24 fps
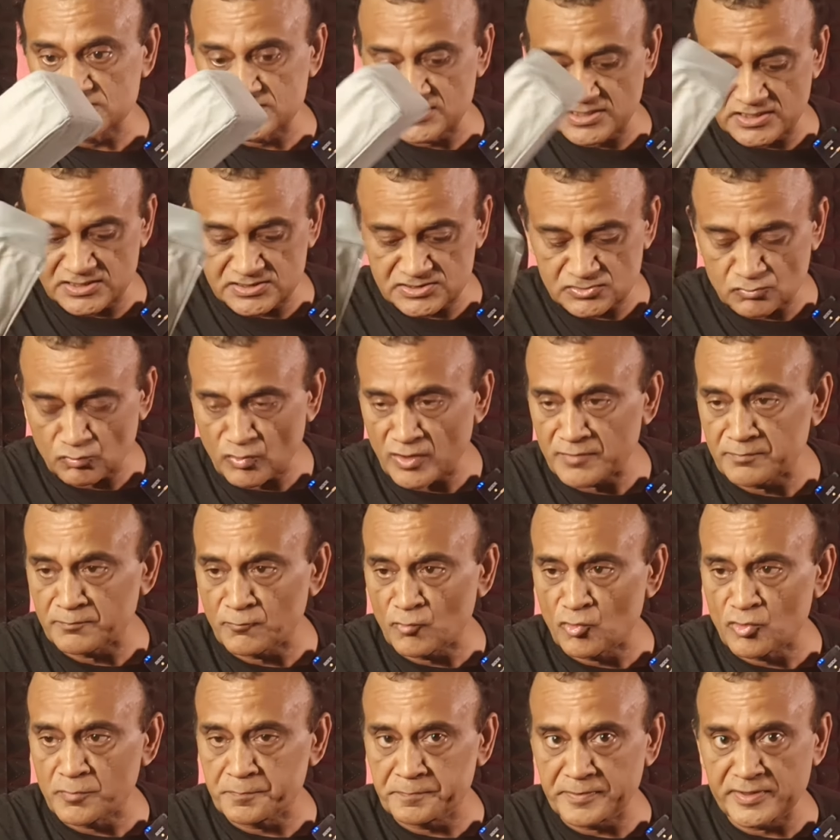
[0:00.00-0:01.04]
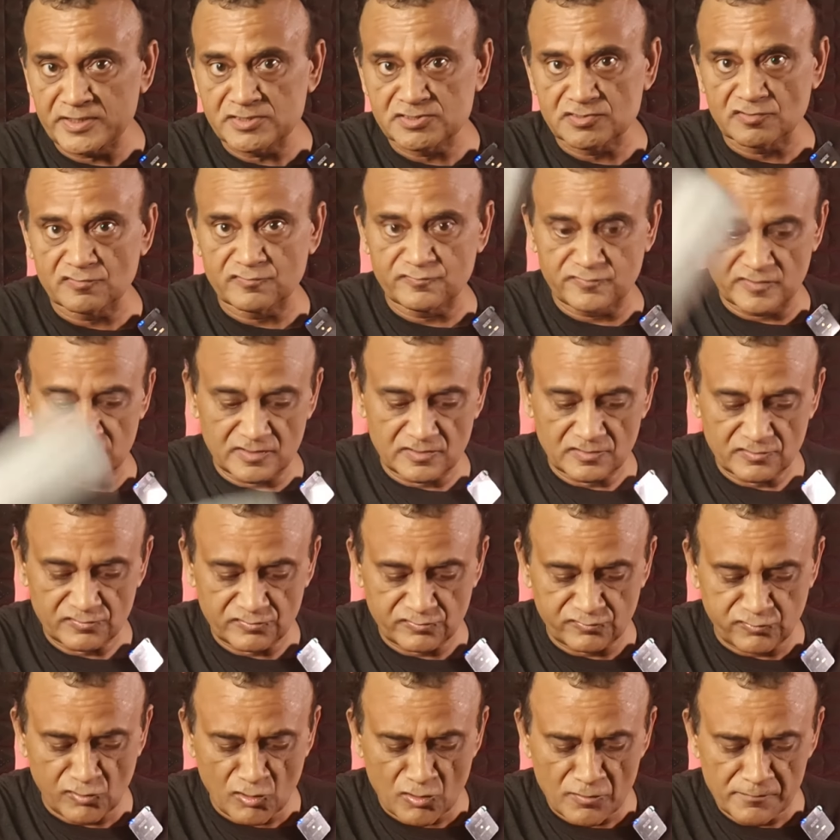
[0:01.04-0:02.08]
There is one more piece of
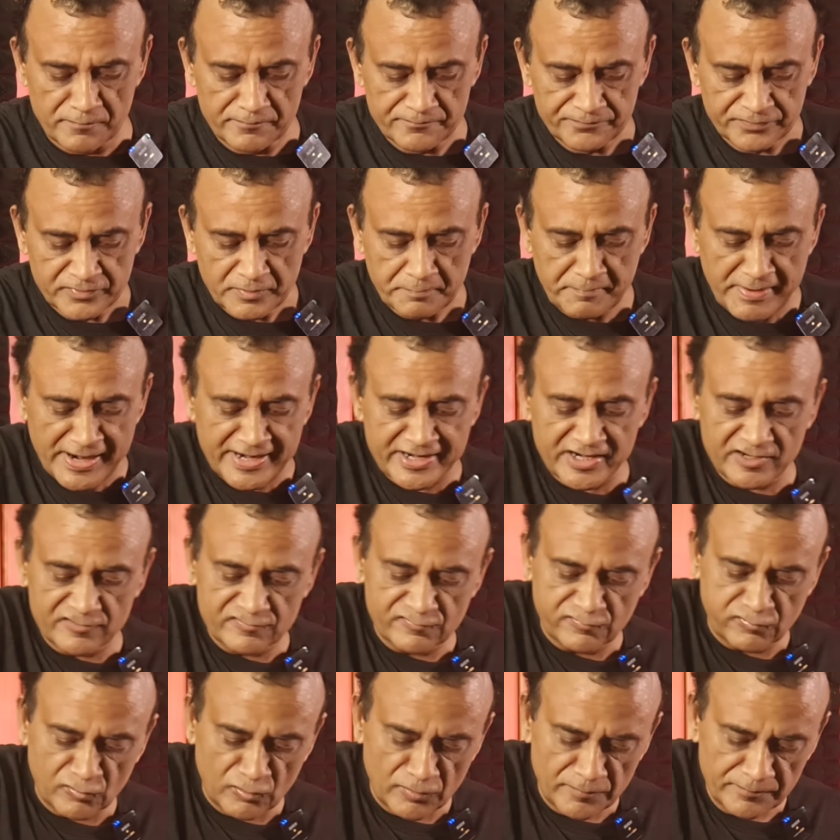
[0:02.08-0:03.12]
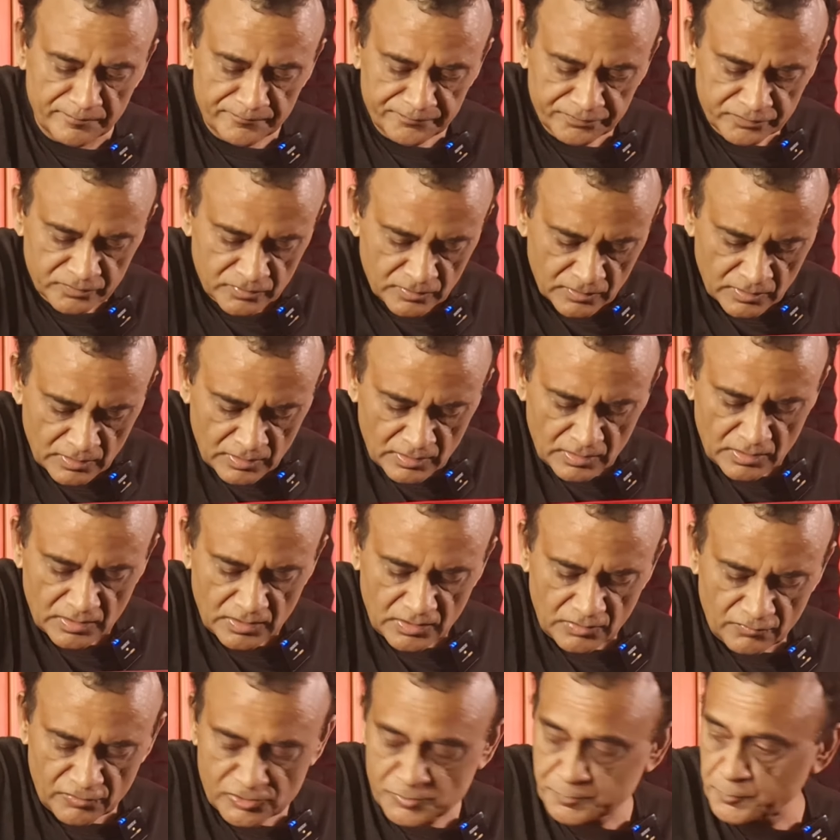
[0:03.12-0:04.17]
foam, padded foam,
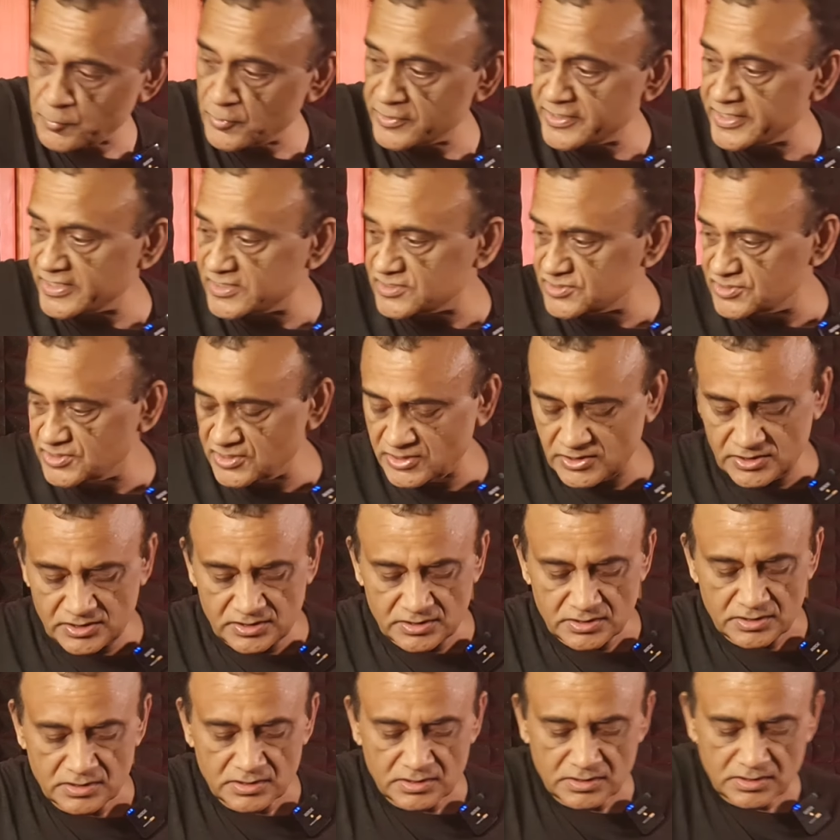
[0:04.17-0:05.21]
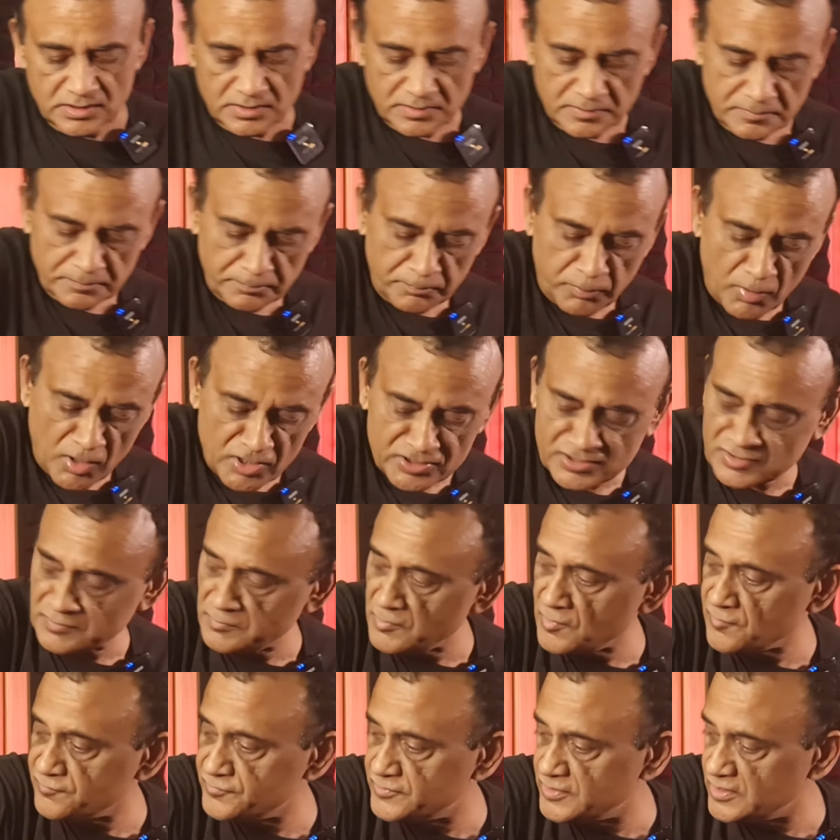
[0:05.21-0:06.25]
which protects the bottom
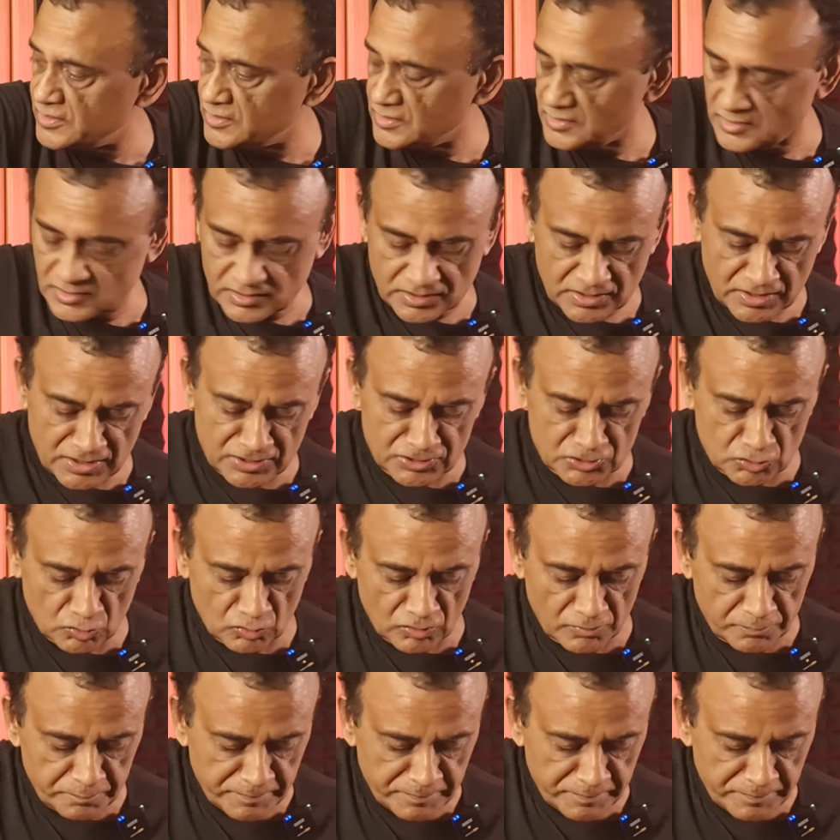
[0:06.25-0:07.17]
of the control